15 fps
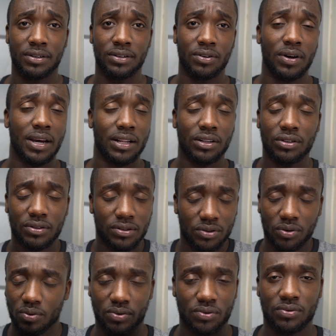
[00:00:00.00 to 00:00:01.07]
Okay,
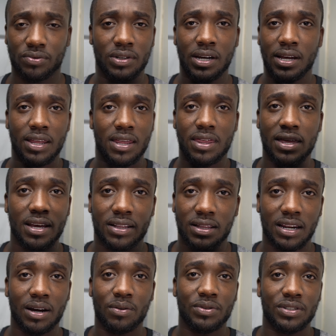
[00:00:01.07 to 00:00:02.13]
don't think
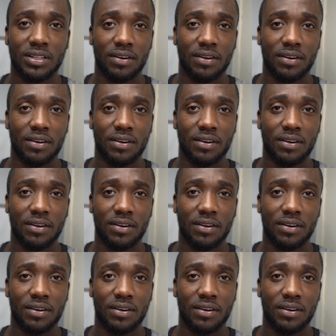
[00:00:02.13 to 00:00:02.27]
that I was